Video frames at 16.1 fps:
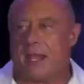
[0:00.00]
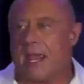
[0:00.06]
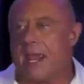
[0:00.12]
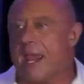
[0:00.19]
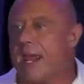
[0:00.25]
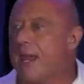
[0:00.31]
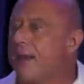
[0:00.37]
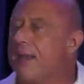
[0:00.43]

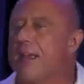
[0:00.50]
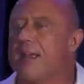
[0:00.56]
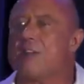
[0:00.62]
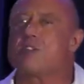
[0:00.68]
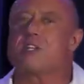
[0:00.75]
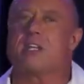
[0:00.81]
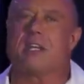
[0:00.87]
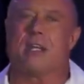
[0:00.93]
And
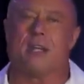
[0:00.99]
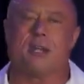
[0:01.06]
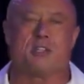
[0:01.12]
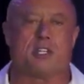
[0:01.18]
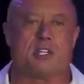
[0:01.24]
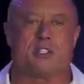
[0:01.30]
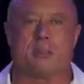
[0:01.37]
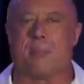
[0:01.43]

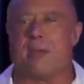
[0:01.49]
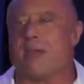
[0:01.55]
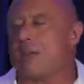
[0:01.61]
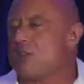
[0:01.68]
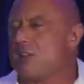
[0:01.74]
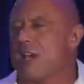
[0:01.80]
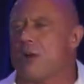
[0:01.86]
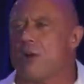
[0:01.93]
she's
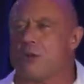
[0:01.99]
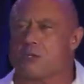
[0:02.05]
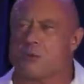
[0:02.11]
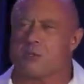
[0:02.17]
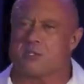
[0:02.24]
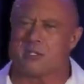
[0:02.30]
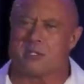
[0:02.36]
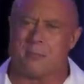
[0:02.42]
got all
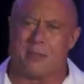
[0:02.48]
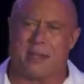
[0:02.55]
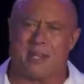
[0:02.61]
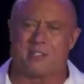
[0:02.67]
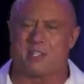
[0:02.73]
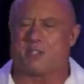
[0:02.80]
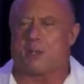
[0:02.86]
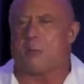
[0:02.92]
sorts of
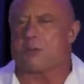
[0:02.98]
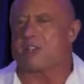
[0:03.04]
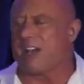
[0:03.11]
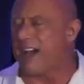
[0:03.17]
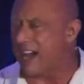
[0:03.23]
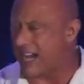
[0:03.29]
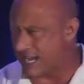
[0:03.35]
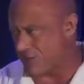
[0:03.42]
demands. It's almost like
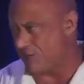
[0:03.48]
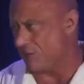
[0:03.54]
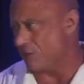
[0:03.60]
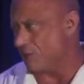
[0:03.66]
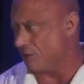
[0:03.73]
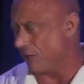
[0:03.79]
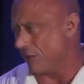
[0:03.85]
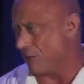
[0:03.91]
a
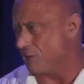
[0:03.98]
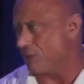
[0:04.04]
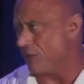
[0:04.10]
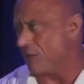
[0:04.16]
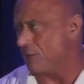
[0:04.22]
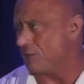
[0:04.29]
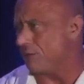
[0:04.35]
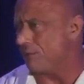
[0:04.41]
hostage
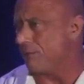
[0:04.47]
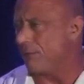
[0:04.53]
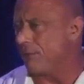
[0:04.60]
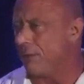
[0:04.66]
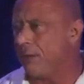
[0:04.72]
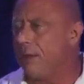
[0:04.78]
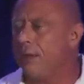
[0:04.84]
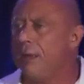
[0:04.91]
negotiation.
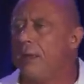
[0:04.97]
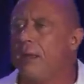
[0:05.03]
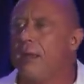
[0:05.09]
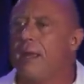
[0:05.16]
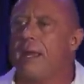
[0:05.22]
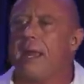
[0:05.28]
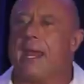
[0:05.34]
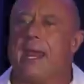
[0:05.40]

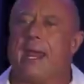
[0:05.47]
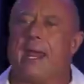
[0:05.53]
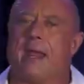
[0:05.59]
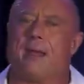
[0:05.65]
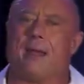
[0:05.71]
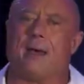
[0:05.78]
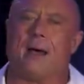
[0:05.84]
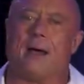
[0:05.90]

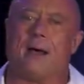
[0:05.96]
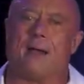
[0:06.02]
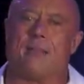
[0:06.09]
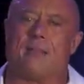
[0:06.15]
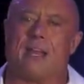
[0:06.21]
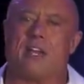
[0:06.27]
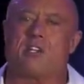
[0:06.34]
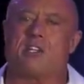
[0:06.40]
And
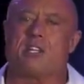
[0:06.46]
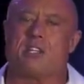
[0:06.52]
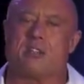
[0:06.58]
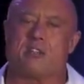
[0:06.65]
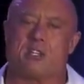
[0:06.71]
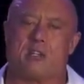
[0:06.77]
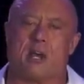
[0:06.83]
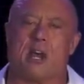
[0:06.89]
then she
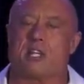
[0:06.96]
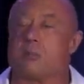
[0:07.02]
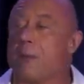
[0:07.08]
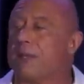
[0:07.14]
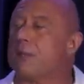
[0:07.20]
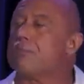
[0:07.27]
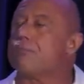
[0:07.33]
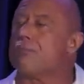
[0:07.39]
talks
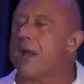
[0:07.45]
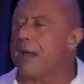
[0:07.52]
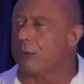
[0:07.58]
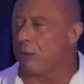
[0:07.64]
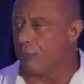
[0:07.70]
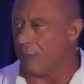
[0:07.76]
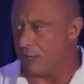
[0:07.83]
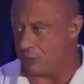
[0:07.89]
about the
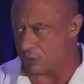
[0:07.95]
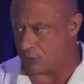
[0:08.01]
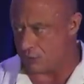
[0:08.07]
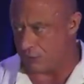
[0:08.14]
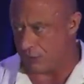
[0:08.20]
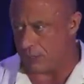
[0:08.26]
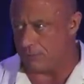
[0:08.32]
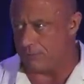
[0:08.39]
bridal
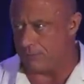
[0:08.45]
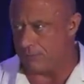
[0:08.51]
registry.